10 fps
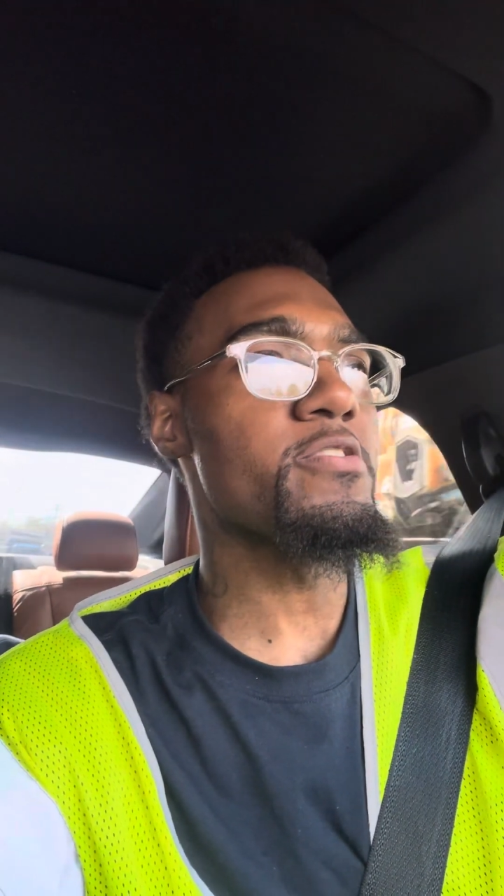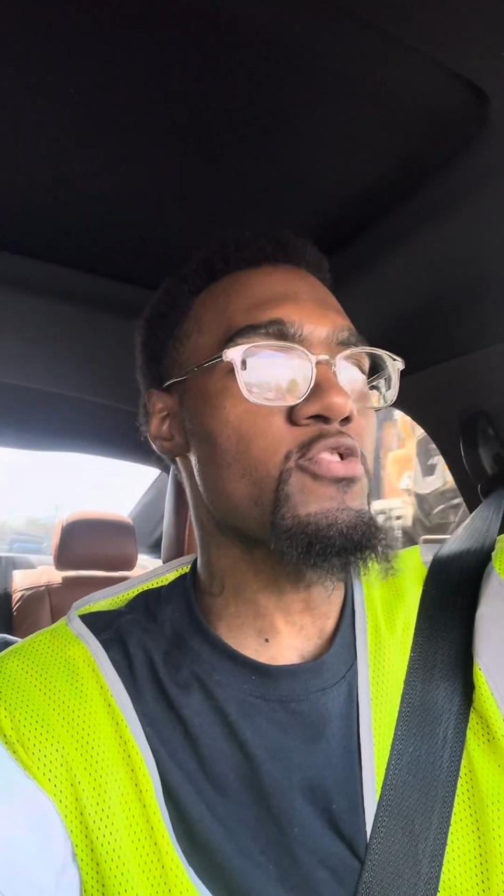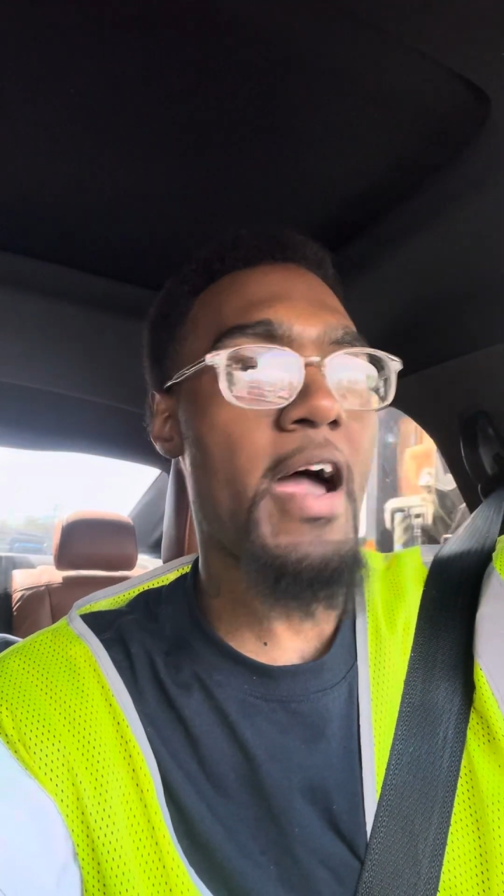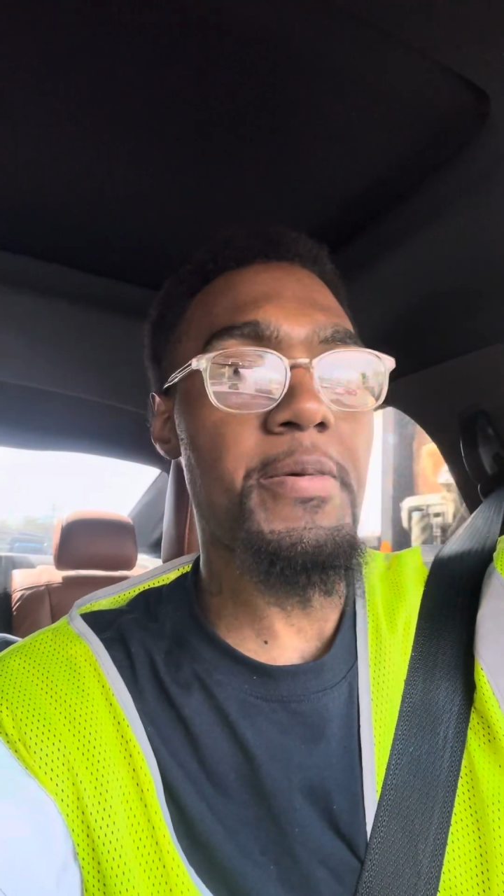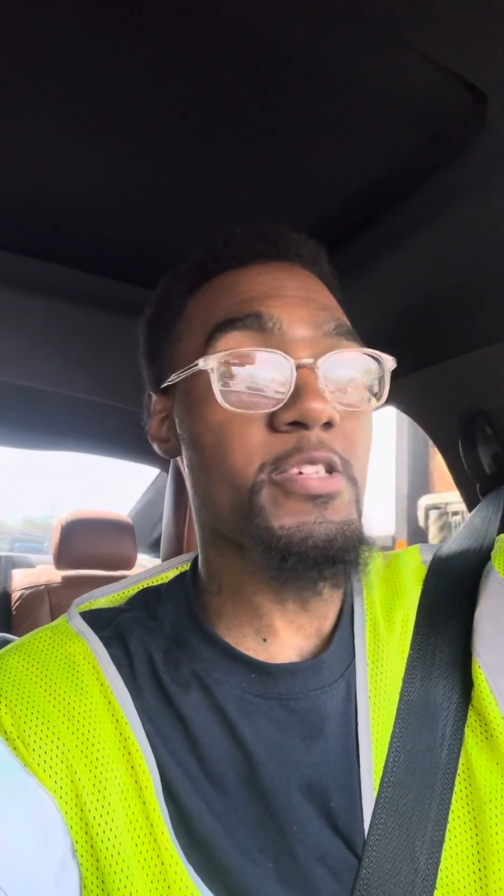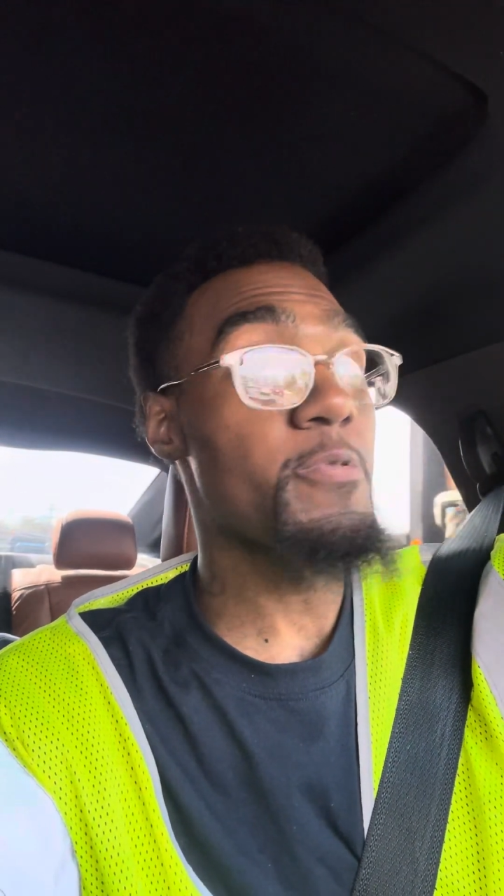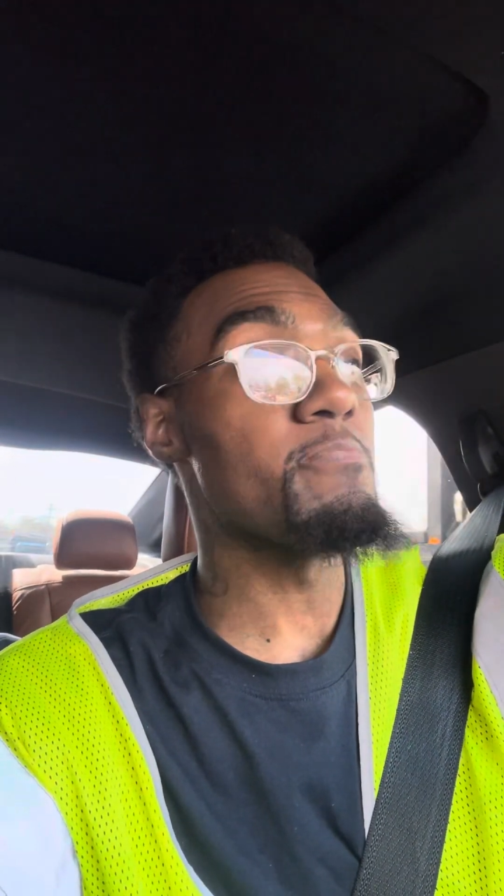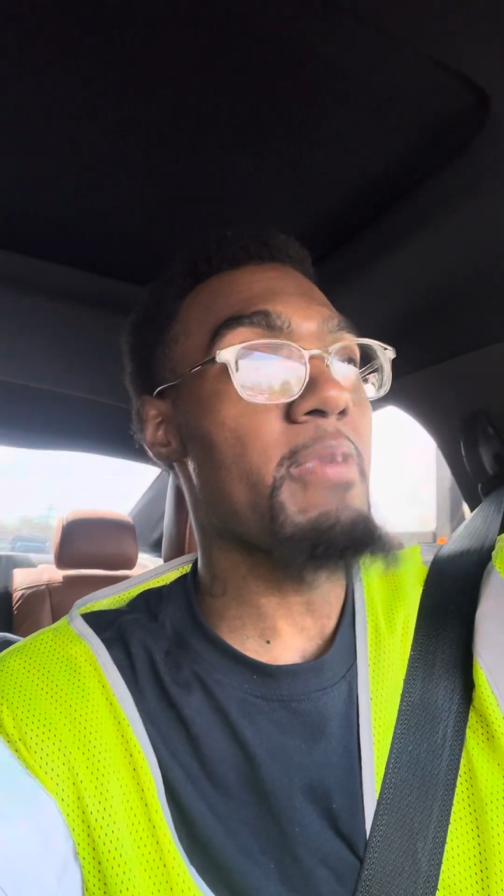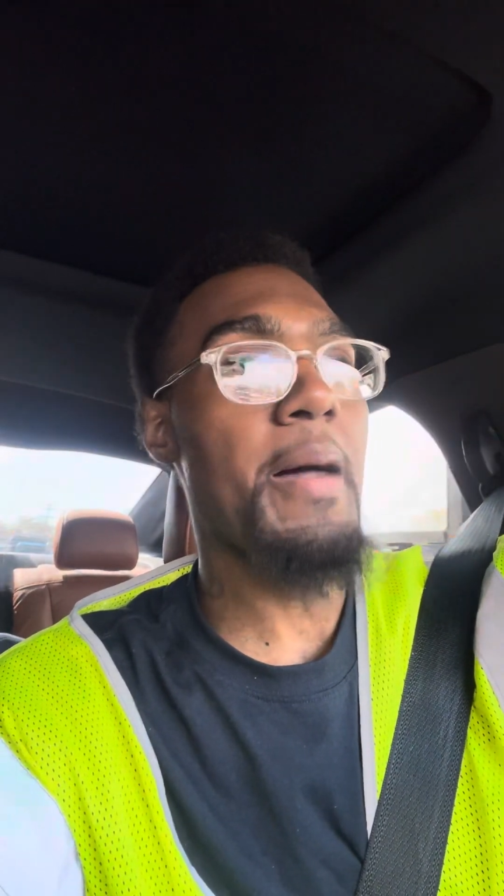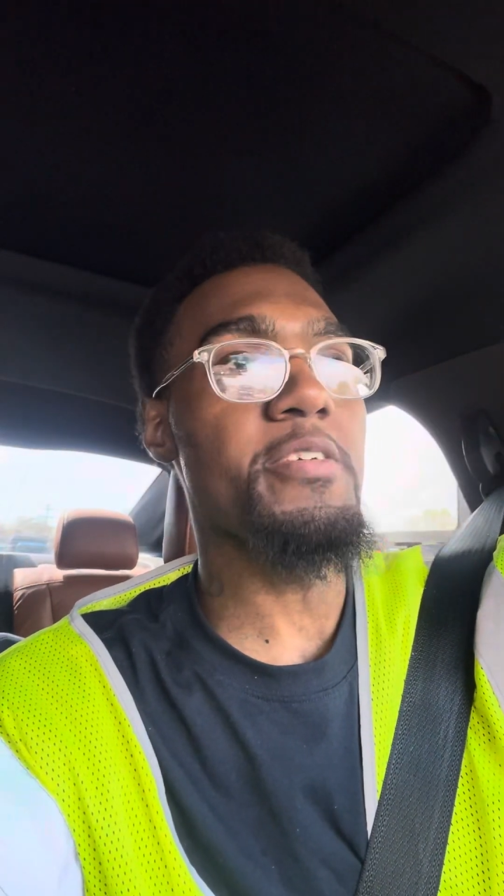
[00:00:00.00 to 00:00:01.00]
try the
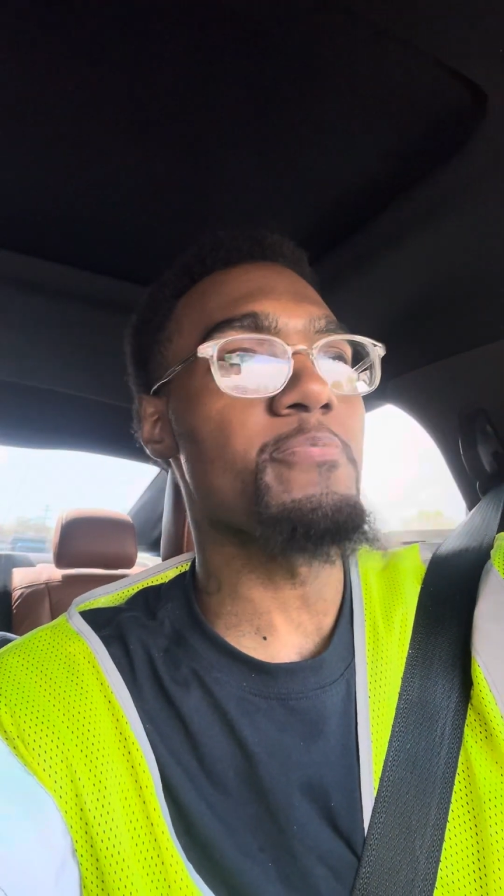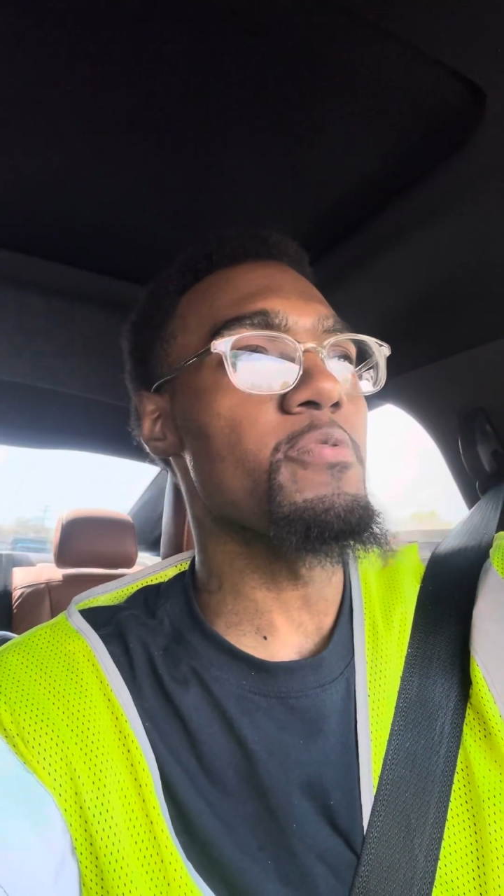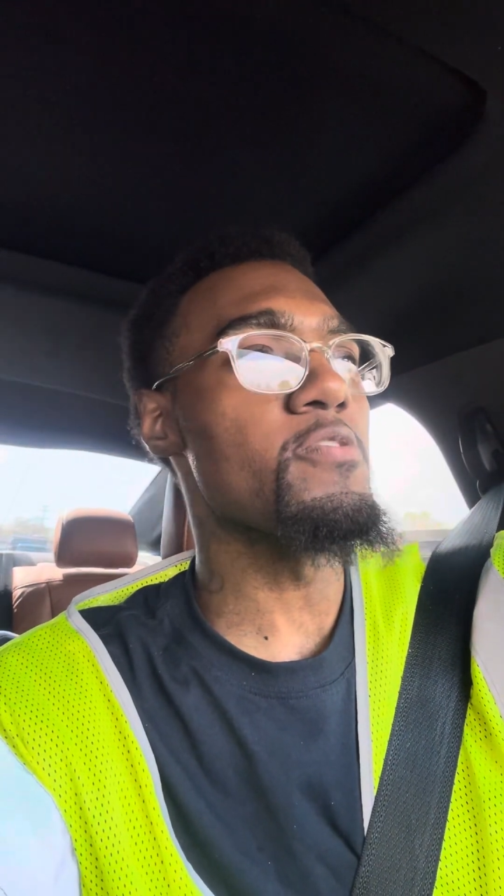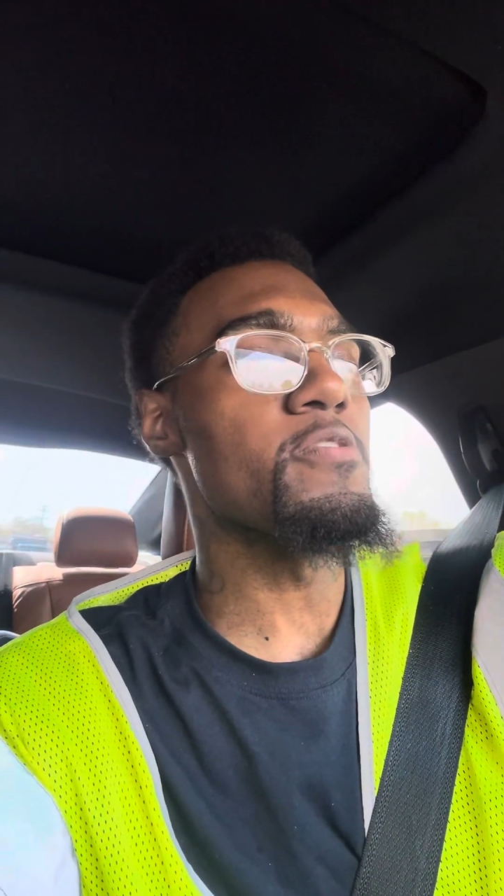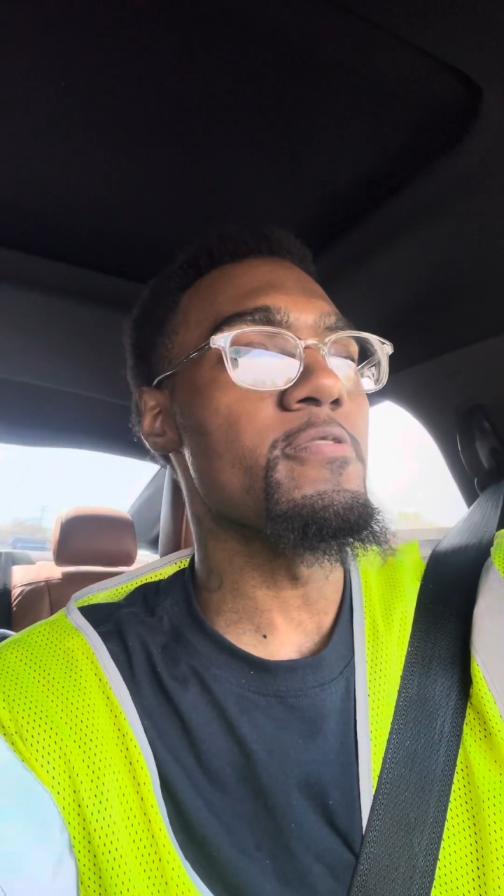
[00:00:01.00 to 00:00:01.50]
spirit by the spirit.